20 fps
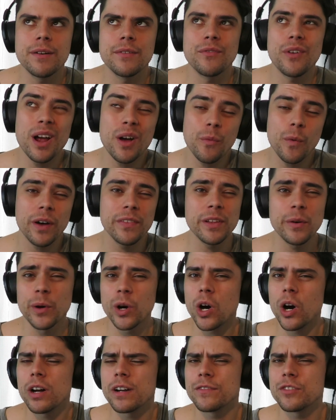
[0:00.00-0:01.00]
Round one, they were
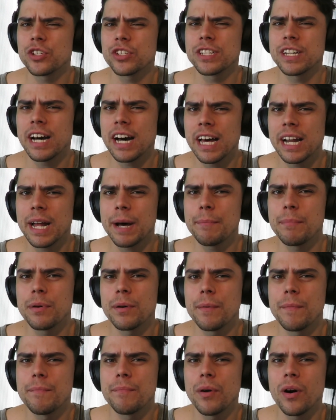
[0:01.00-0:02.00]
kind of just cut up
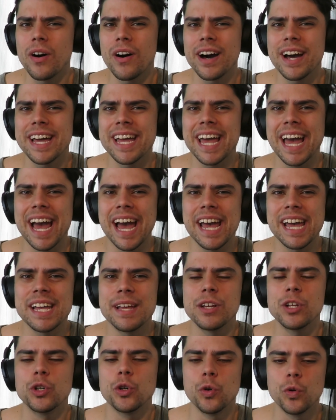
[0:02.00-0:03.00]
by
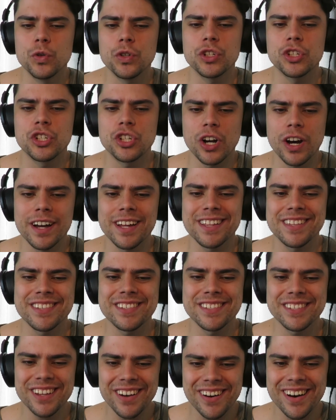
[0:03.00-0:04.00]
a good giant
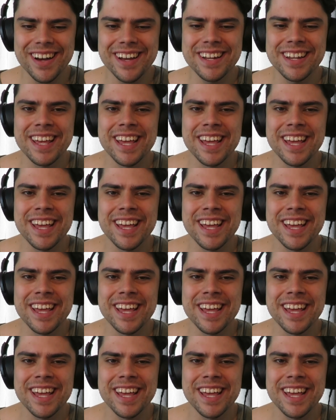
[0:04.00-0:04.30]
side.